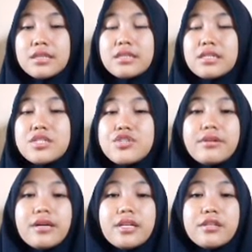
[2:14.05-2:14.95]
the
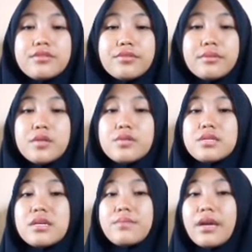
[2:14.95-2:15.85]
general term
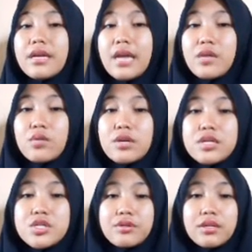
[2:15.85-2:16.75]
used by
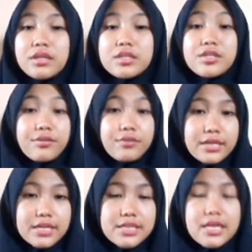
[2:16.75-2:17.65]
educational
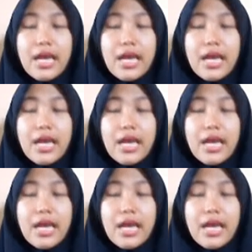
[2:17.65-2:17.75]
theorists